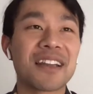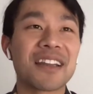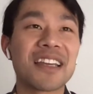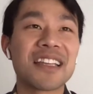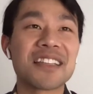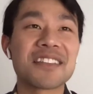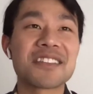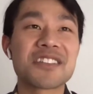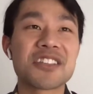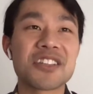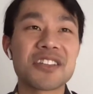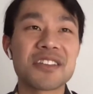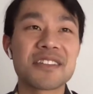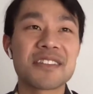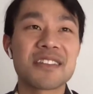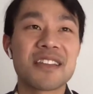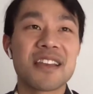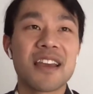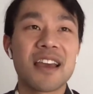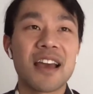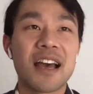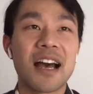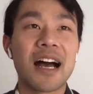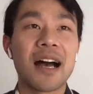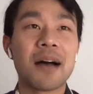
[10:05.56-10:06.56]
but it's just,
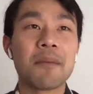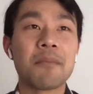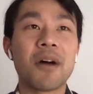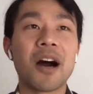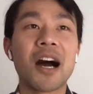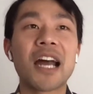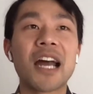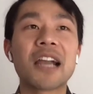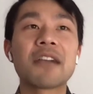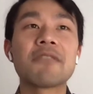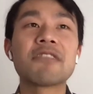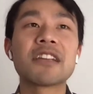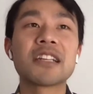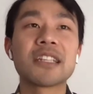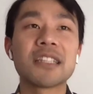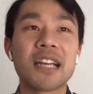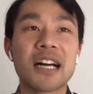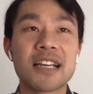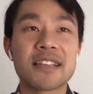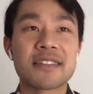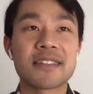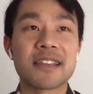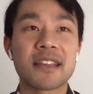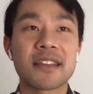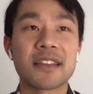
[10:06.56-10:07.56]
I
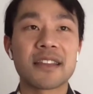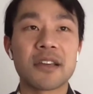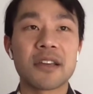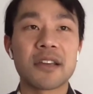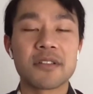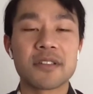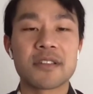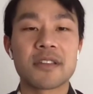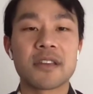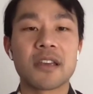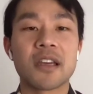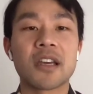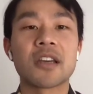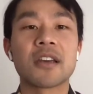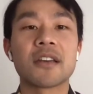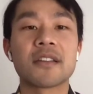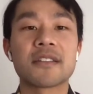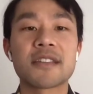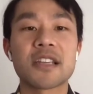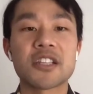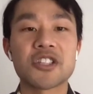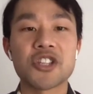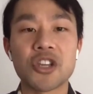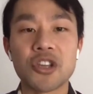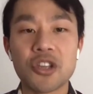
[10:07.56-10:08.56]
realized that there was
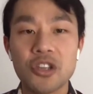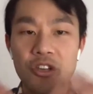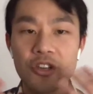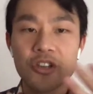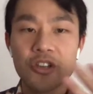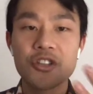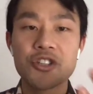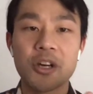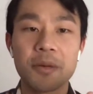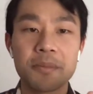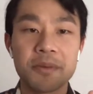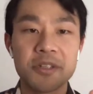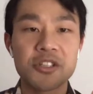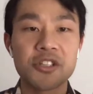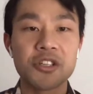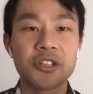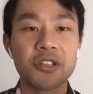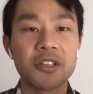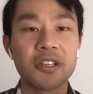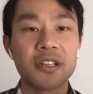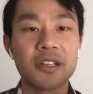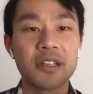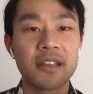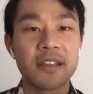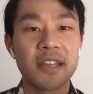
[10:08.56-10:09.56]
such a huge
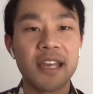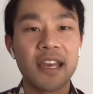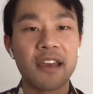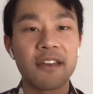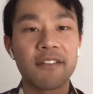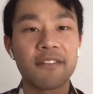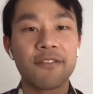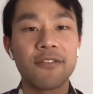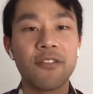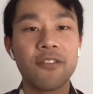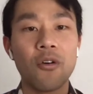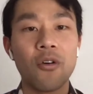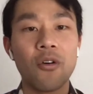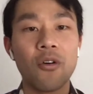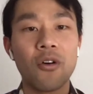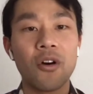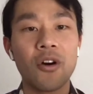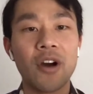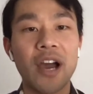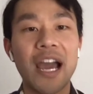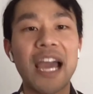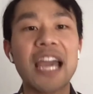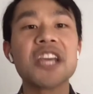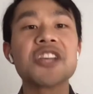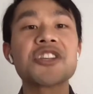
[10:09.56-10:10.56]
opportunity there
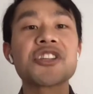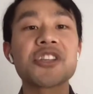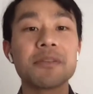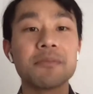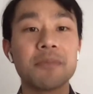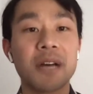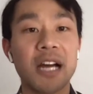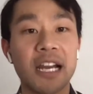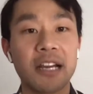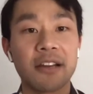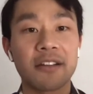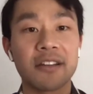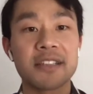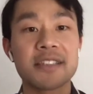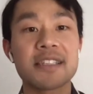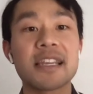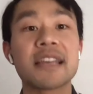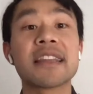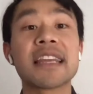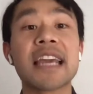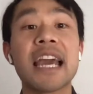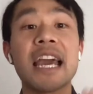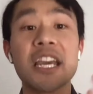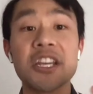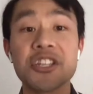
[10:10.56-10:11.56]
for Asian migrants
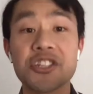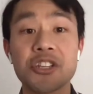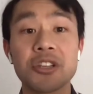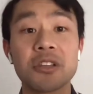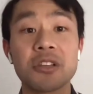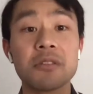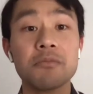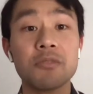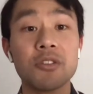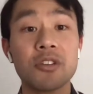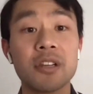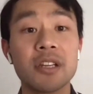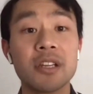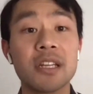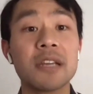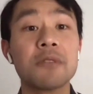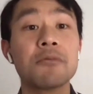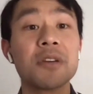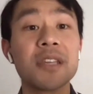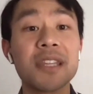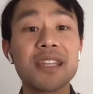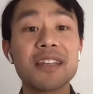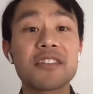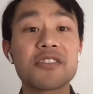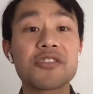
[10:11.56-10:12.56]
and the Asian community
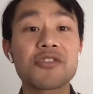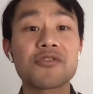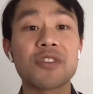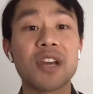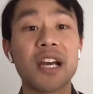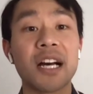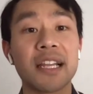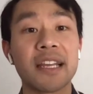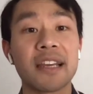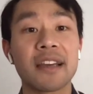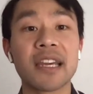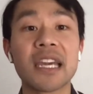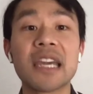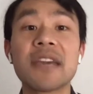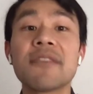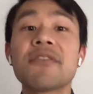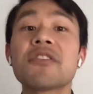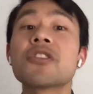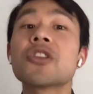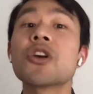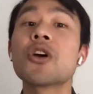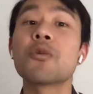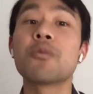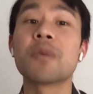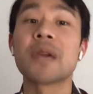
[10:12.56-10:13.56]
within Australia,
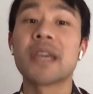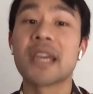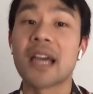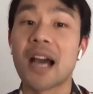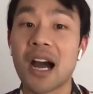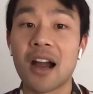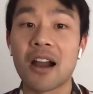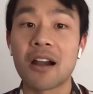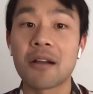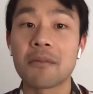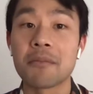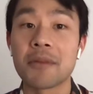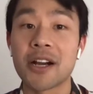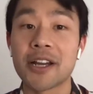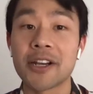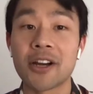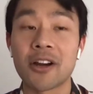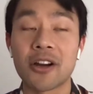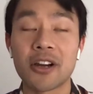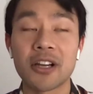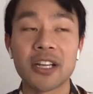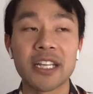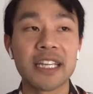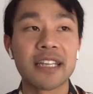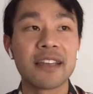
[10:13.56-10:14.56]
even though we are a
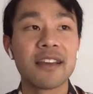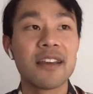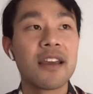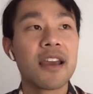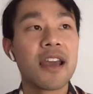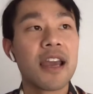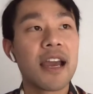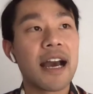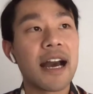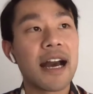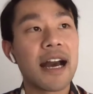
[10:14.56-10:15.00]
minority.